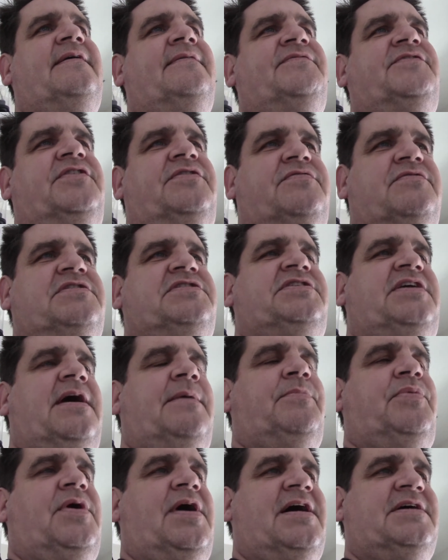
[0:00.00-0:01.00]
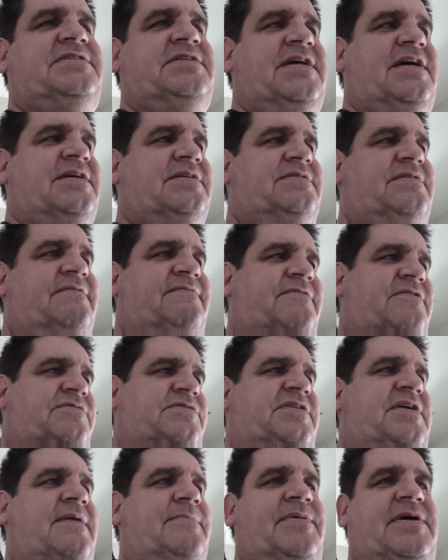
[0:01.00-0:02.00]
It's a three-step process. The
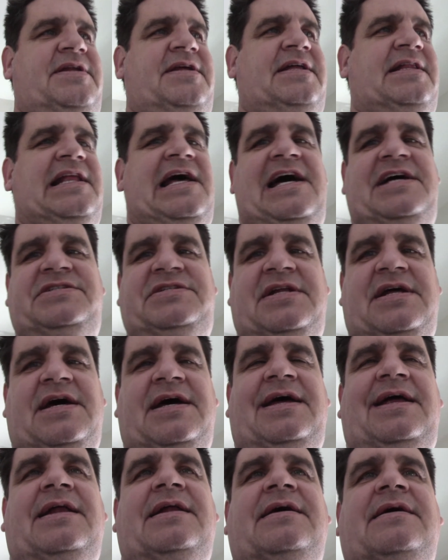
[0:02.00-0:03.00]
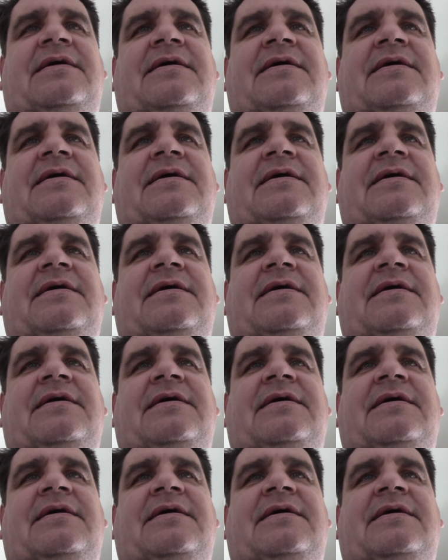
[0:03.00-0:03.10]
first step I did last night,